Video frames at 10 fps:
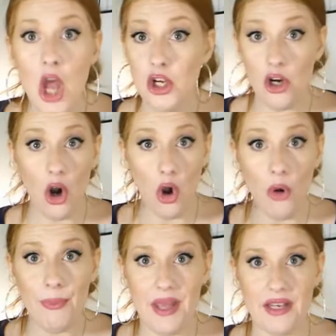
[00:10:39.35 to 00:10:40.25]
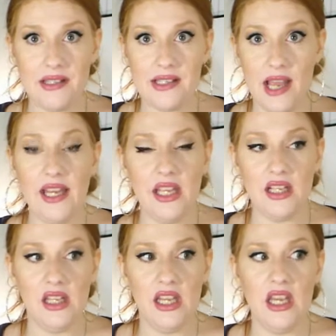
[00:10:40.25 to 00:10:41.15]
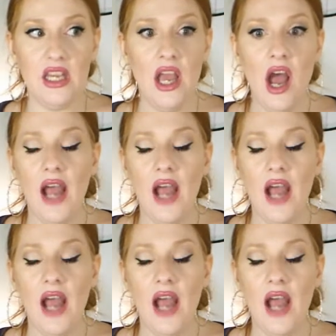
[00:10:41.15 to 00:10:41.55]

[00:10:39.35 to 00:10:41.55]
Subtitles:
You're open. Psychically,